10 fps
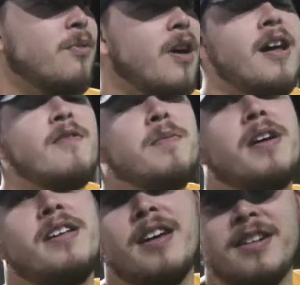well,
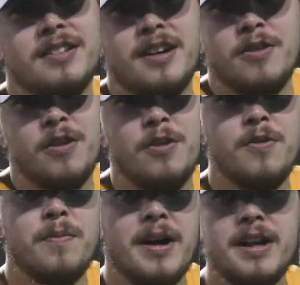everybody has like their
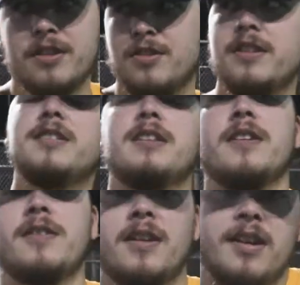own bag of tricks
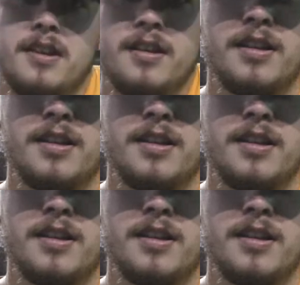yeah. that are like